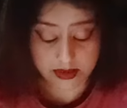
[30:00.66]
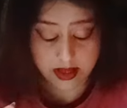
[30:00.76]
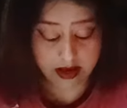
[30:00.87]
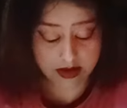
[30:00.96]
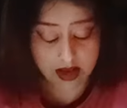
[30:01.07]

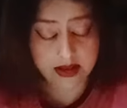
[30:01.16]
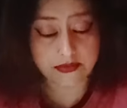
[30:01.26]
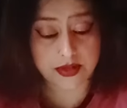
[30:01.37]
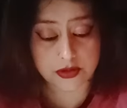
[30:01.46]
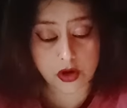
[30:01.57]
they arrive,
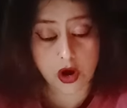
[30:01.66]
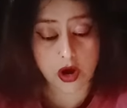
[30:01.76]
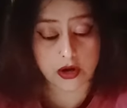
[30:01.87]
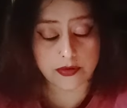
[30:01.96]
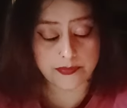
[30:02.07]
they
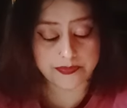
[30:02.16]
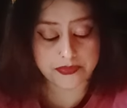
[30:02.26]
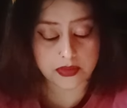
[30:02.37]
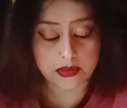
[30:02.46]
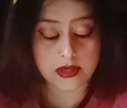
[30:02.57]
talk,
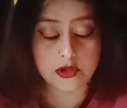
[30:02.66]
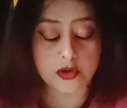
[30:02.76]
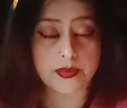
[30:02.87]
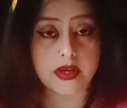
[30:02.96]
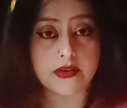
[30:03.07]
there
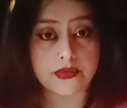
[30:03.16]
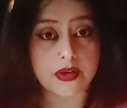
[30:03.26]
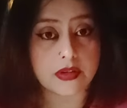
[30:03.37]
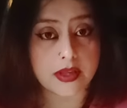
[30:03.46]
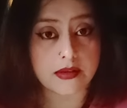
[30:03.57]
should be a
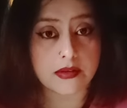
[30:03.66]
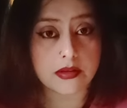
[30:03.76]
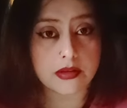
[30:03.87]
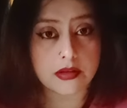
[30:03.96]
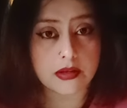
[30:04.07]
different thing.
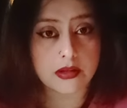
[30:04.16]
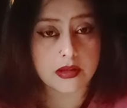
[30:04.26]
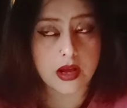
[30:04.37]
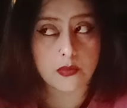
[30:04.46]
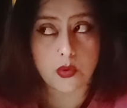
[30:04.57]

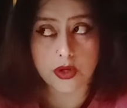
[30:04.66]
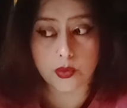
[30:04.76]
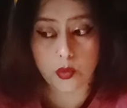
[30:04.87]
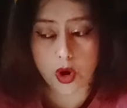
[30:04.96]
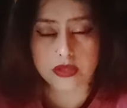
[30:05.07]
What
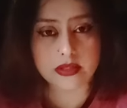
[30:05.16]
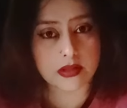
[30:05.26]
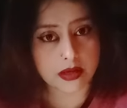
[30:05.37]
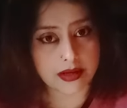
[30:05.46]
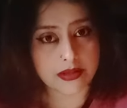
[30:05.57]
was in the
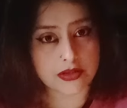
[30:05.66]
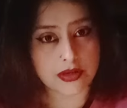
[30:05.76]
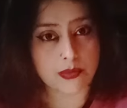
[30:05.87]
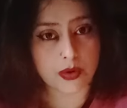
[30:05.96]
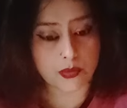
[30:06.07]

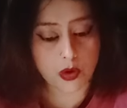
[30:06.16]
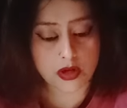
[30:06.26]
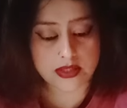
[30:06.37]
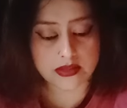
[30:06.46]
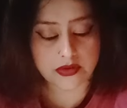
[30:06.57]
connection, what
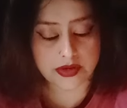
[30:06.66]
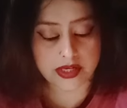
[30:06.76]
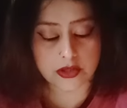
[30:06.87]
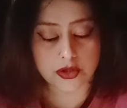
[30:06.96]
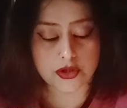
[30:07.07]
was in the
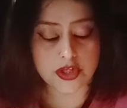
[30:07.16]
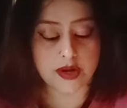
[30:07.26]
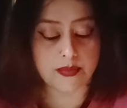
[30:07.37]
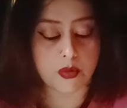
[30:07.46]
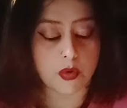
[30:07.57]

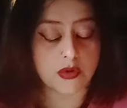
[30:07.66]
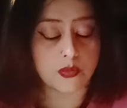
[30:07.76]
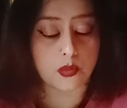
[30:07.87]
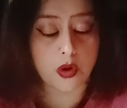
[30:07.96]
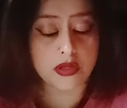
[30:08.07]
relationship, or what
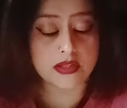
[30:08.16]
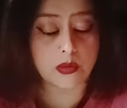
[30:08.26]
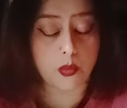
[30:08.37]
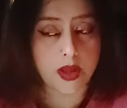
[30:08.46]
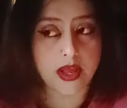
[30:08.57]
was the
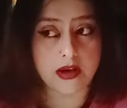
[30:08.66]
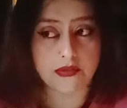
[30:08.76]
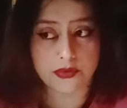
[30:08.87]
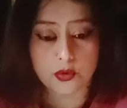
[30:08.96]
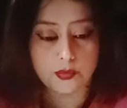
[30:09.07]
way
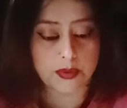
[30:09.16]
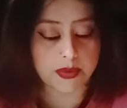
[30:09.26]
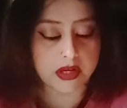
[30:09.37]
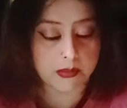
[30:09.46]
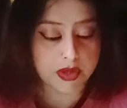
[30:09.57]
of you
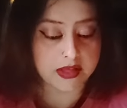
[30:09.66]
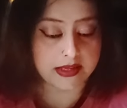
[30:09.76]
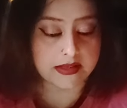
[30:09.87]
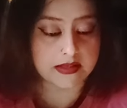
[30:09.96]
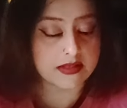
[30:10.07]
people
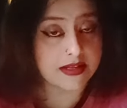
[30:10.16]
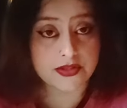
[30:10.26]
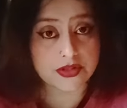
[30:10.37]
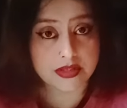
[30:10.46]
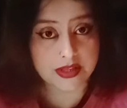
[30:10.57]
communicated, let's
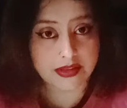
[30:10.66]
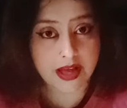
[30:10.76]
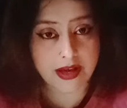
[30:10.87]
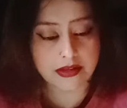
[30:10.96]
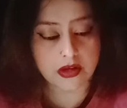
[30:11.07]
just say that,